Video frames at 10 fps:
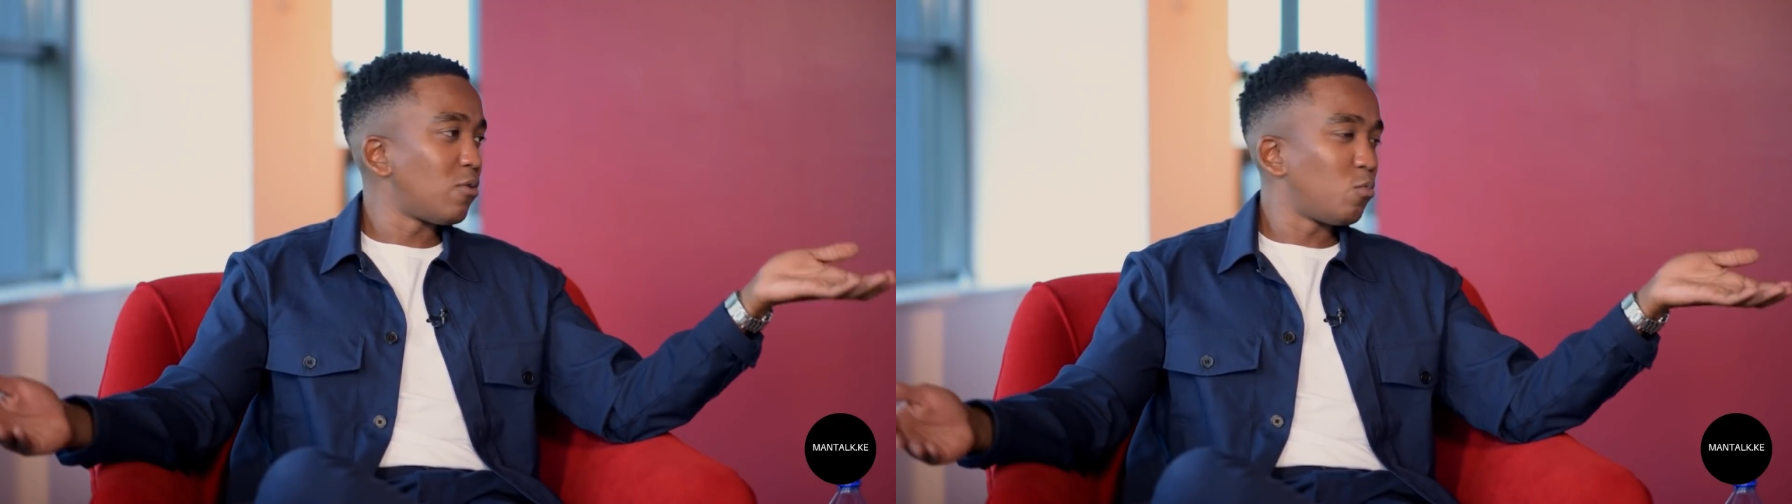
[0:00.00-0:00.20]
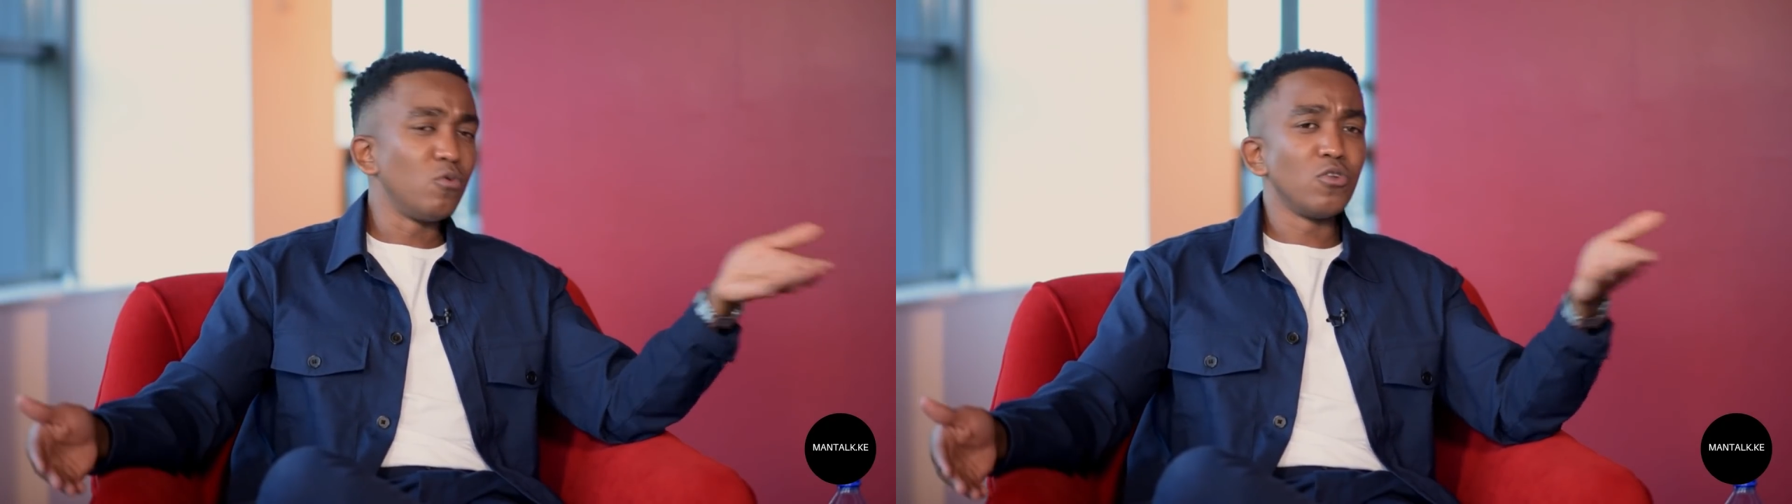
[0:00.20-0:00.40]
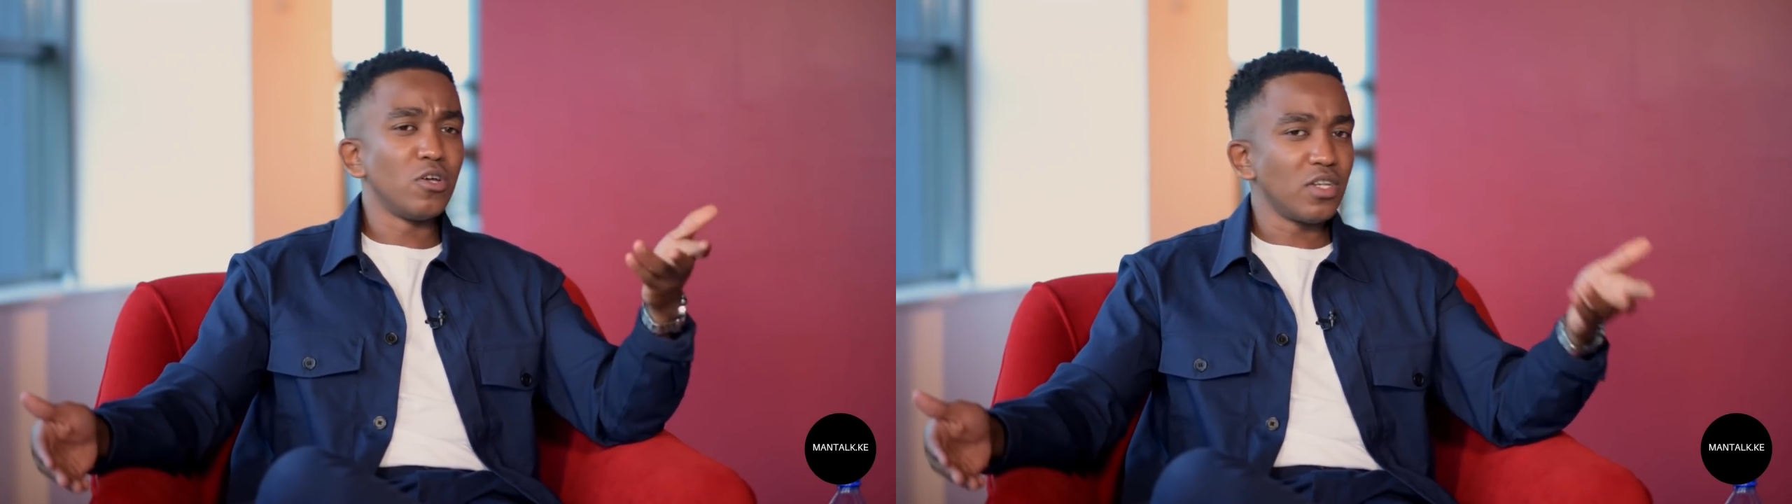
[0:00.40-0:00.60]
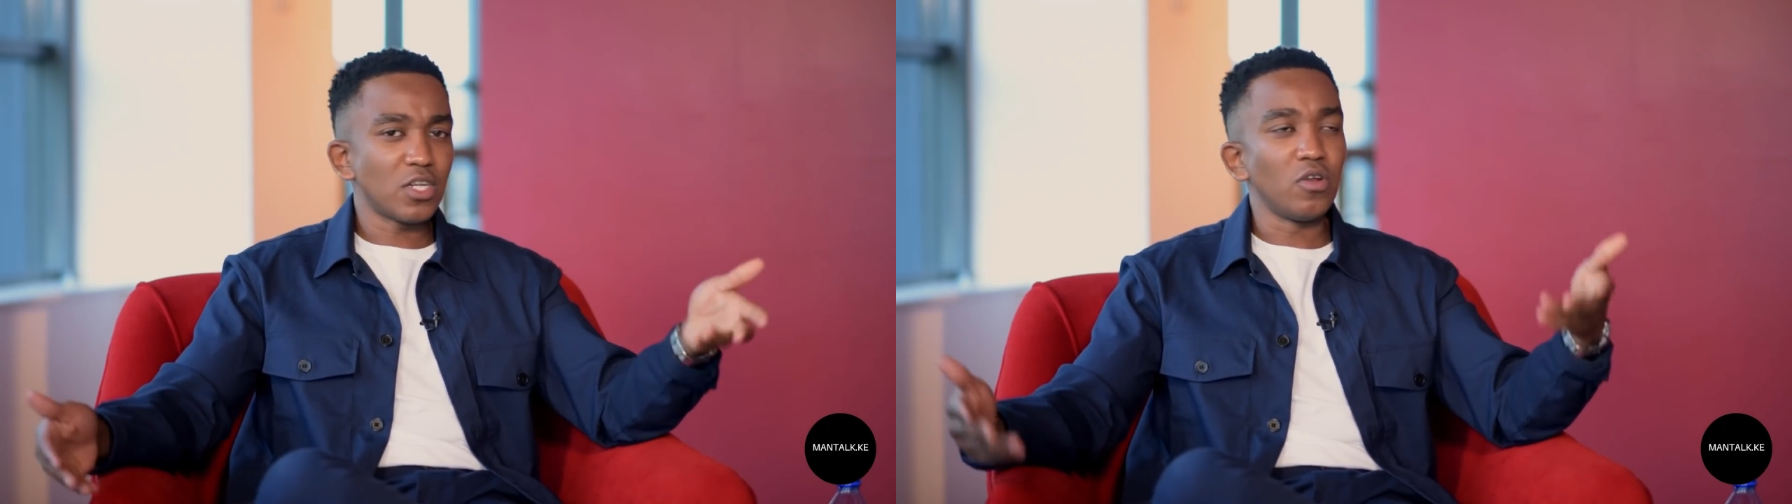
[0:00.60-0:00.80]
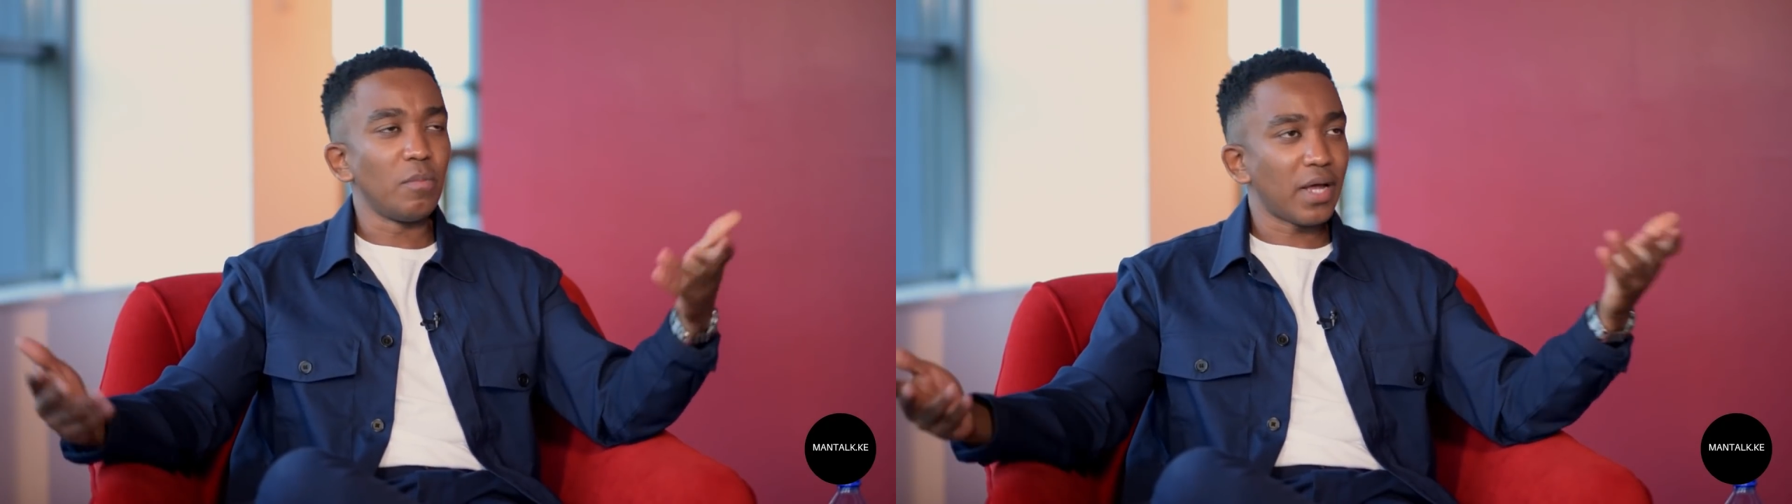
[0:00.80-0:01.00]
we all know this,
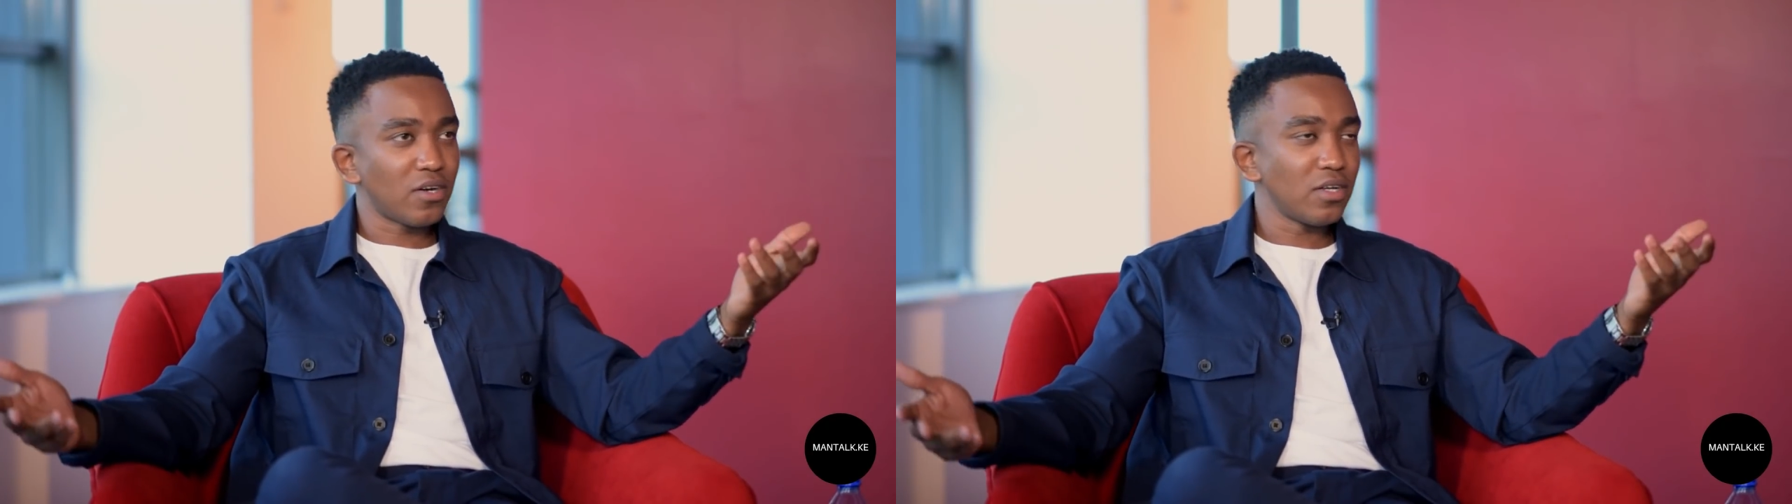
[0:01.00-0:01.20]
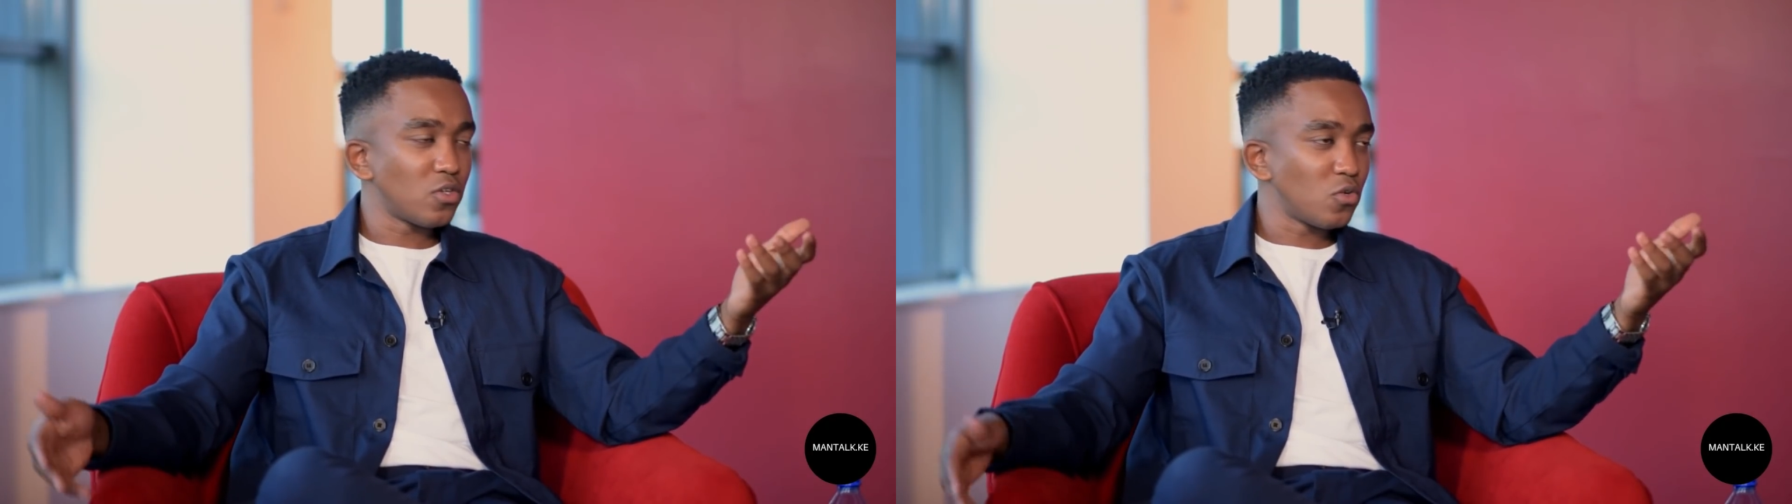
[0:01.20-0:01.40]
only black guy in the